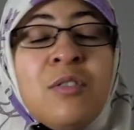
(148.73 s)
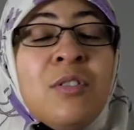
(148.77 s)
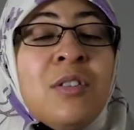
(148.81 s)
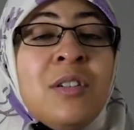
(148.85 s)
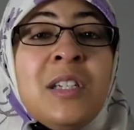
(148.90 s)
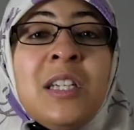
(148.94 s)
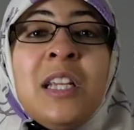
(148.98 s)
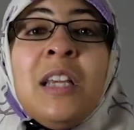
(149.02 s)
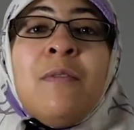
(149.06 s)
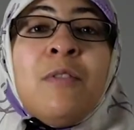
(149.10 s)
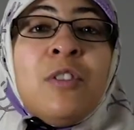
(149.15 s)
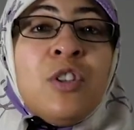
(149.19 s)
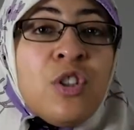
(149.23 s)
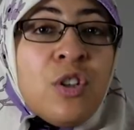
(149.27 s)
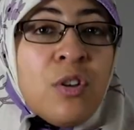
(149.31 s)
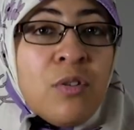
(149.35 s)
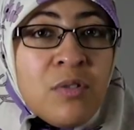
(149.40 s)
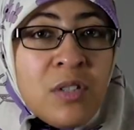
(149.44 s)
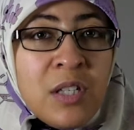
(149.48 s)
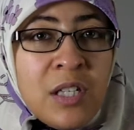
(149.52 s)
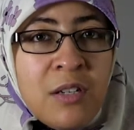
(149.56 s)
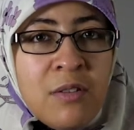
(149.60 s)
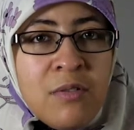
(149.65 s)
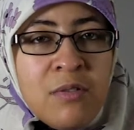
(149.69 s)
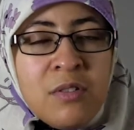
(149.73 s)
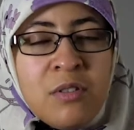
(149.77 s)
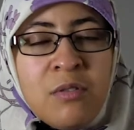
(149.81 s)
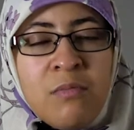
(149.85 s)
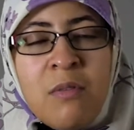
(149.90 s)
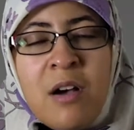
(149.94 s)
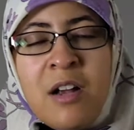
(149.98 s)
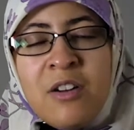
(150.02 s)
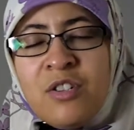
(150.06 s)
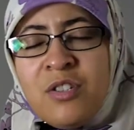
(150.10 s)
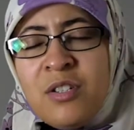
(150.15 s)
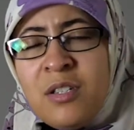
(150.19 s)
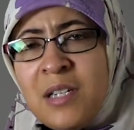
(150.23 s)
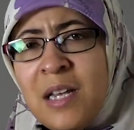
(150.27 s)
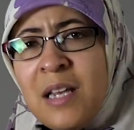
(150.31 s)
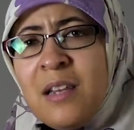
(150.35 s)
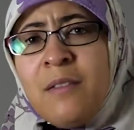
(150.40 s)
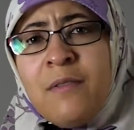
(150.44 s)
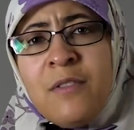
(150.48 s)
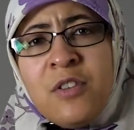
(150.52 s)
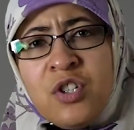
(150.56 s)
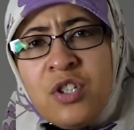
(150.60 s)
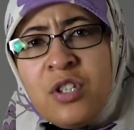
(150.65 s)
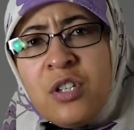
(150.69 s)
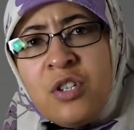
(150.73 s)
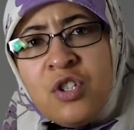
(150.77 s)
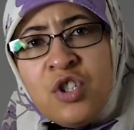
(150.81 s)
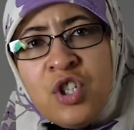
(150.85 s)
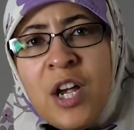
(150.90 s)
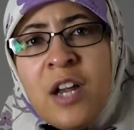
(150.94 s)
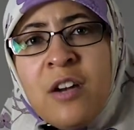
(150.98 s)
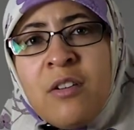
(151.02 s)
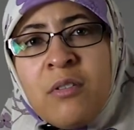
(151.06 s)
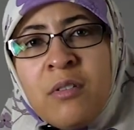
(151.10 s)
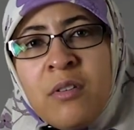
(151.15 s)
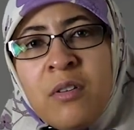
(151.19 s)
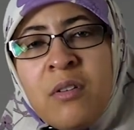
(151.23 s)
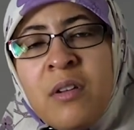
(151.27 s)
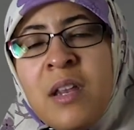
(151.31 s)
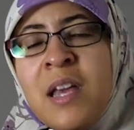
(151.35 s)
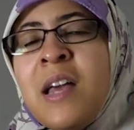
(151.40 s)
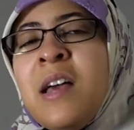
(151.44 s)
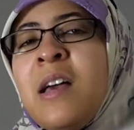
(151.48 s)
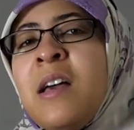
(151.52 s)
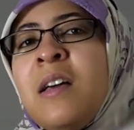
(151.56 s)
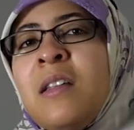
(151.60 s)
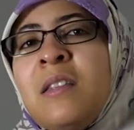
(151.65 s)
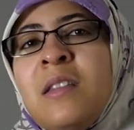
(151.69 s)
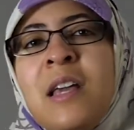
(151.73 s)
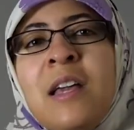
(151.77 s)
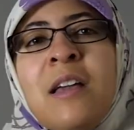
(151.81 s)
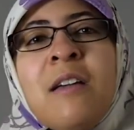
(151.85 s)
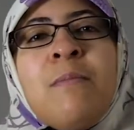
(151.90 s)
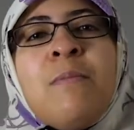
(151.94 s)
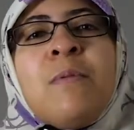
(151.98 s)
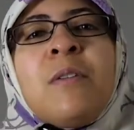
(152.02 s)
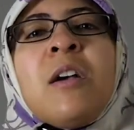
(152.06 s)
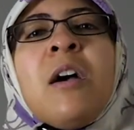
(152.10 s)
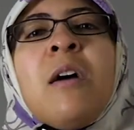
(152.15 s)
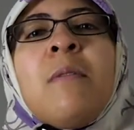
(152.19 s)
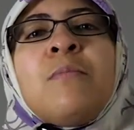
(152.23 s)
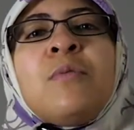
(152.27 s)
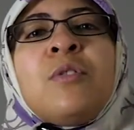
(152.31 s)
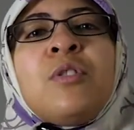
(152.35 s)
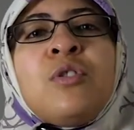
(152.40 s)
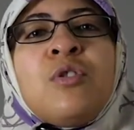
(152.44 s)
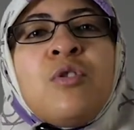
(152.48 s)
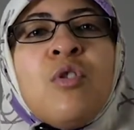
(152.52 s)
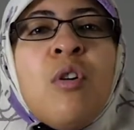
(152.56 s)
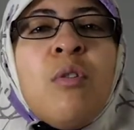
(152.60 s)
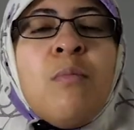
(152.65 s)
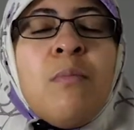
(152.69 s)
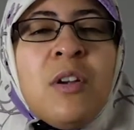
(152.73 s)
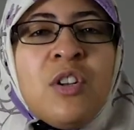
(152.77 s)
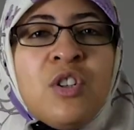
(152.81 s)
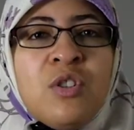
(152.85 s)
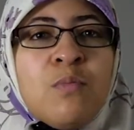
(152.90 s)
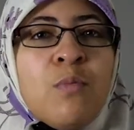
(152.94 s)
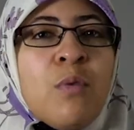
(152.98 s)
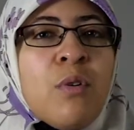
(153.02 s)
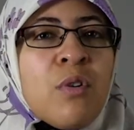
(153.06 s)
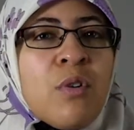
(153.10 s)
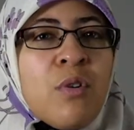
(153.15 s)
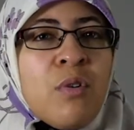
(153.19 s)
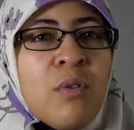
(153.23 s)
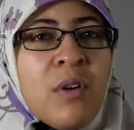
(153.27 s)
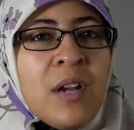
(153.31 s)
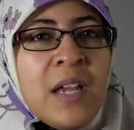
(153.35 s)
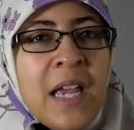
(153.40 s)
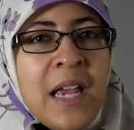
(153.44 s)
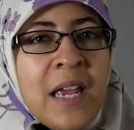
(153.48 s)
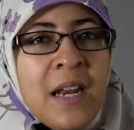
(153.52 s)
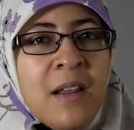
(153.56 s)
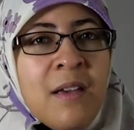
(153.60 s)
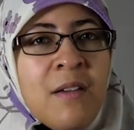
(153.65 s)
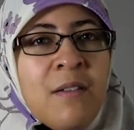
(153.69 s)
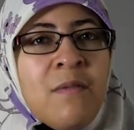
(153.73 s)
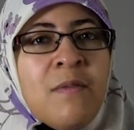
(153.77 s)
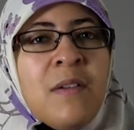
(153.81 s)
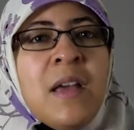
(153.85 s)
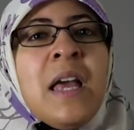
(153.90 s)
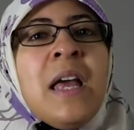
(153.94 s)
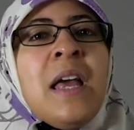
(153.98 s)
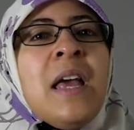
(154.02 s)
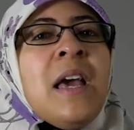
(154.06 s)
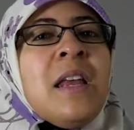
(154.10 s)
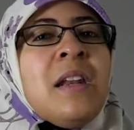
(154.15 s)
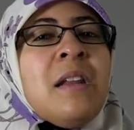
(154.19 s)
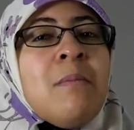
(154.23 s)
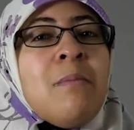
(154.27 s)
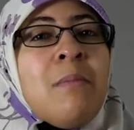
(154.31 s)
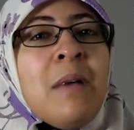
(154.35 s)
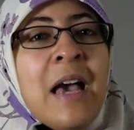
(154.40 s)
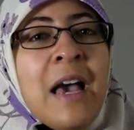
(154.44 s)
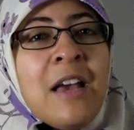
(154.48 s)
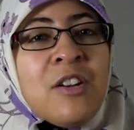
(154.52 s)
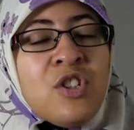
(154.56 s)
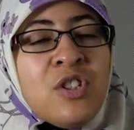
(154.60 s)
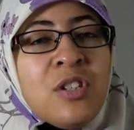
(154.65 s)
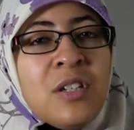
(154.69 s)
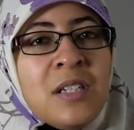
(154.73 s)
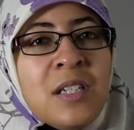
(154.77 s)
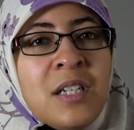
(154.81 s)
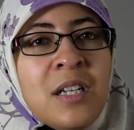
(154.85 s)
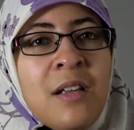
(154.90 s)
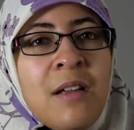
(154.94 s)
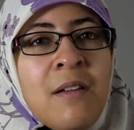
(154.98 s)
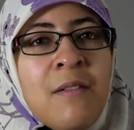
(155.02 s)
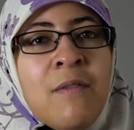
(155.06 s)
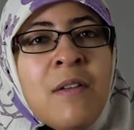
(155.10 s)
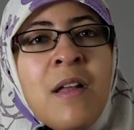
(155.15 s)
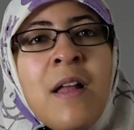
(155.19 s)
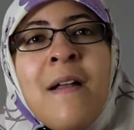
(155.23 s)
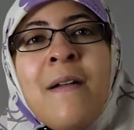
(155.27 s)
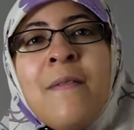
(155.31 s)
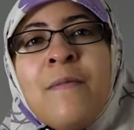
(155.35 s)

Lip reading: TV shows they used to watch, to television in general, they have become so much more creative and imaginative.